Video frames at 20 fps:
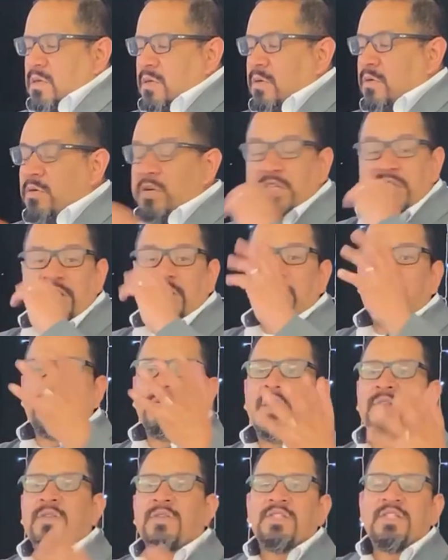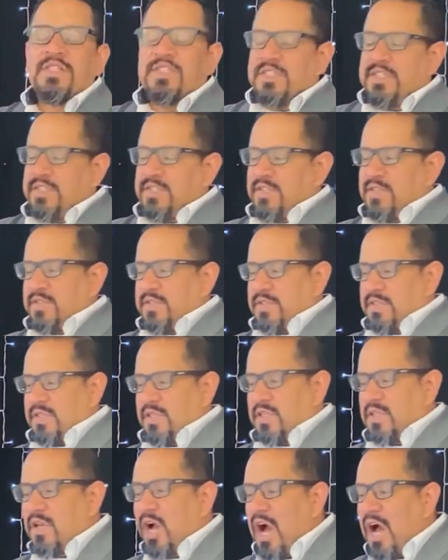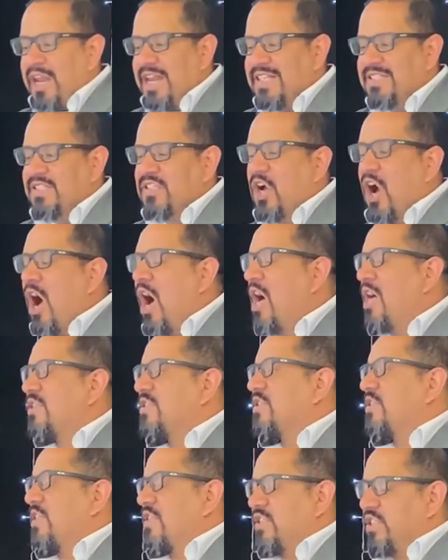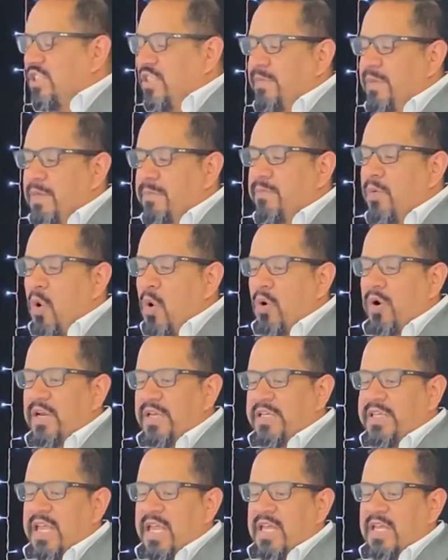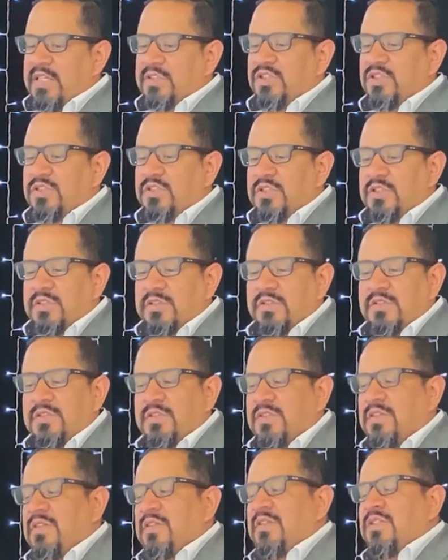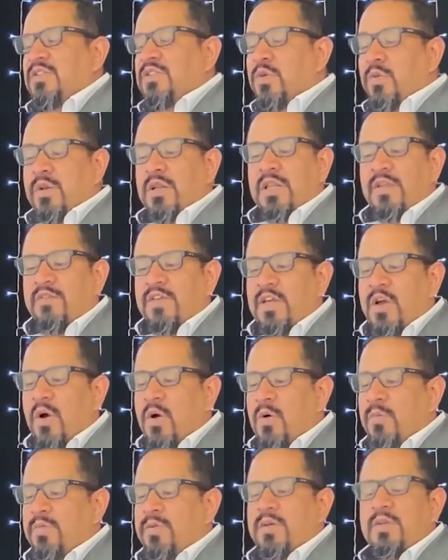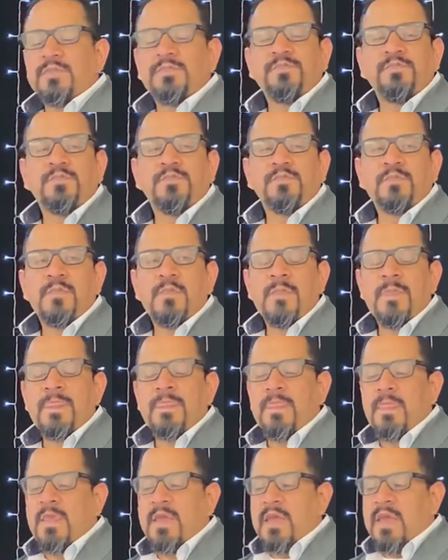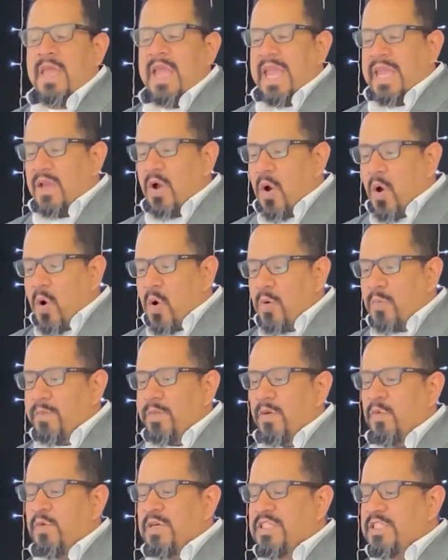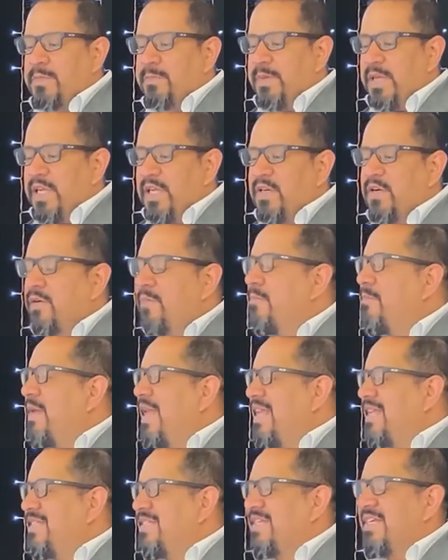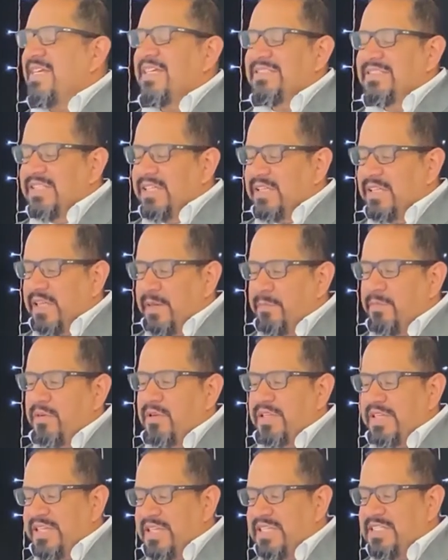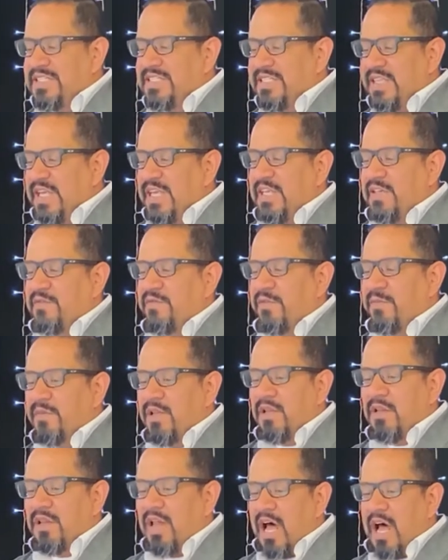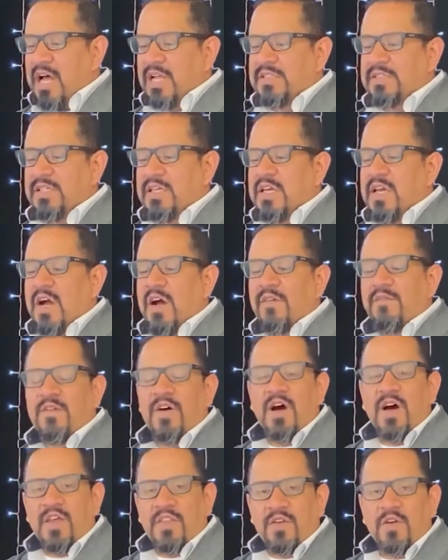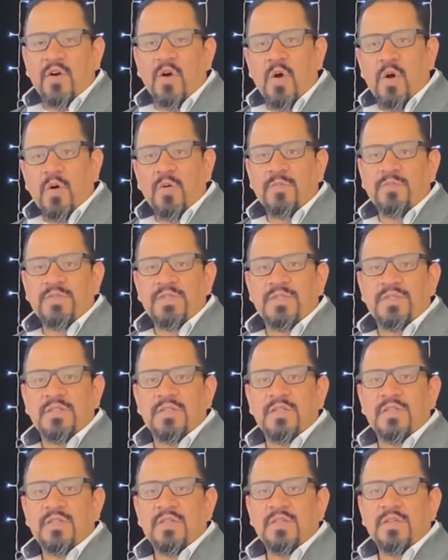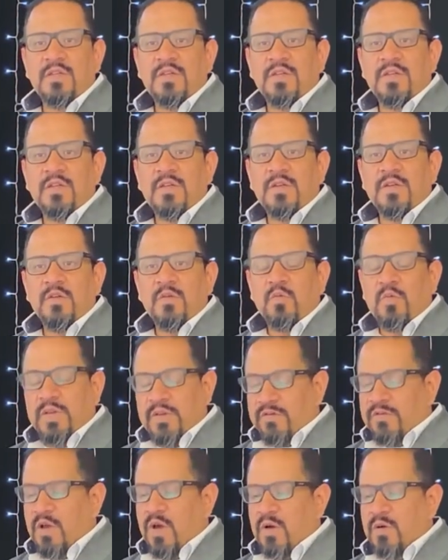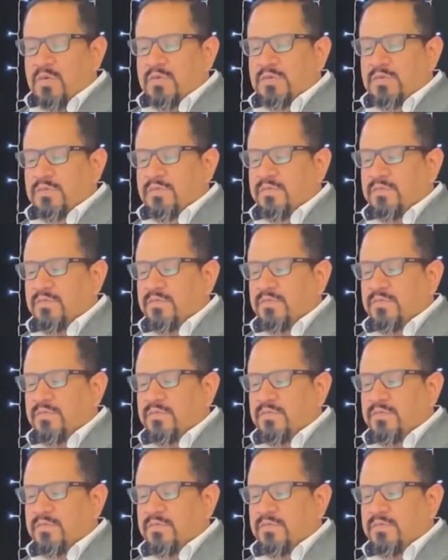Christian brothers and sisters, God has caused us to be born again to a living hope. A hope which Peter makes deliberately distinct from the lot of other hopes we've known.